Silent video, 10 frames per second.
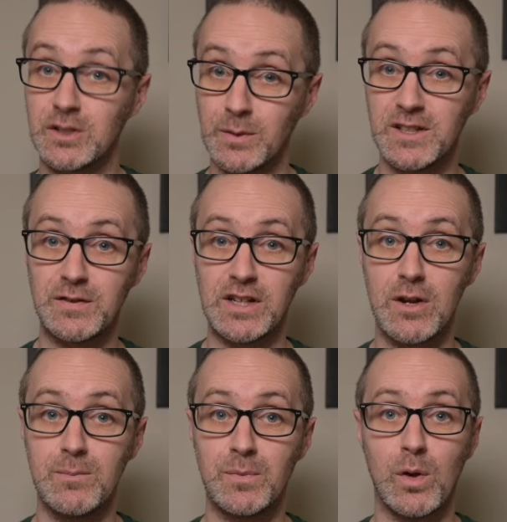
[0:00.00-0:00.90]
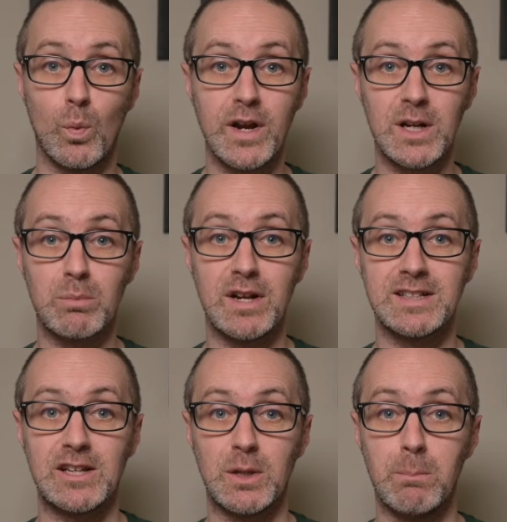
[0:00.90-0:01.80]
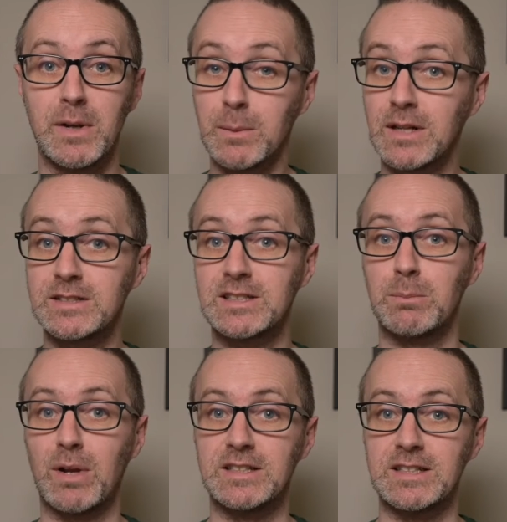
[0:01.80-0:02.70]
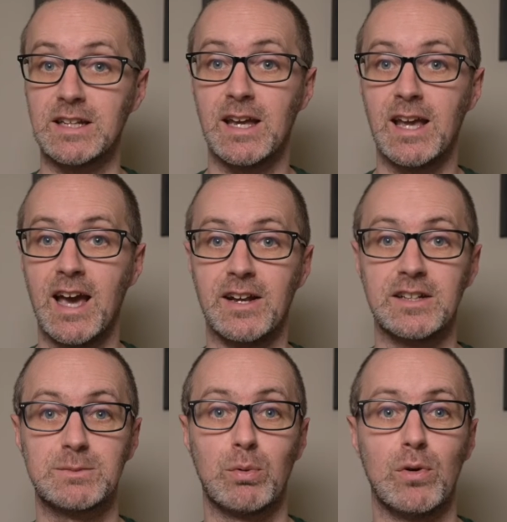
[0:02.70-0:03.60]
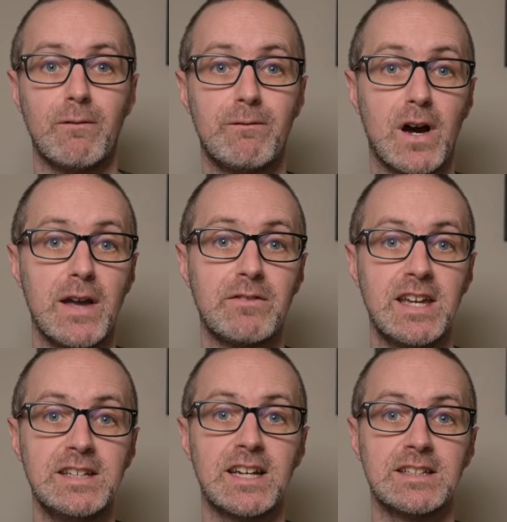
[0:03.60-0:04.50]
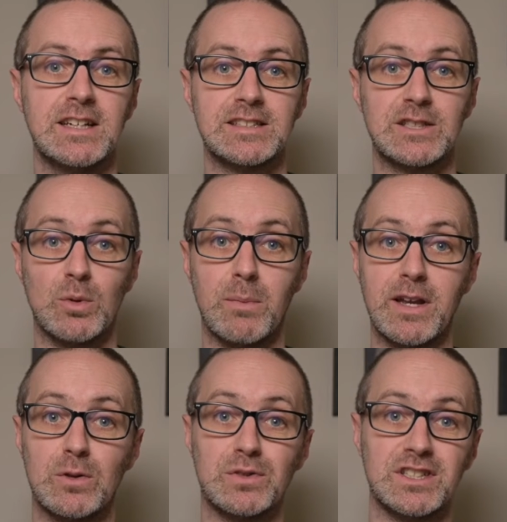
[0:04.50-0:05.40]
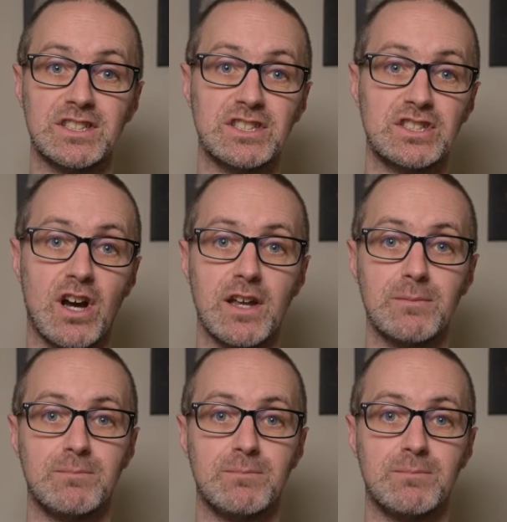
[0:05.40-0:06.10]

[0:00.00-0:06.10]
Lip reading: So in this video, we're going to break down the minimalistic plating and explore 5 key techniques that will make your dishes shine.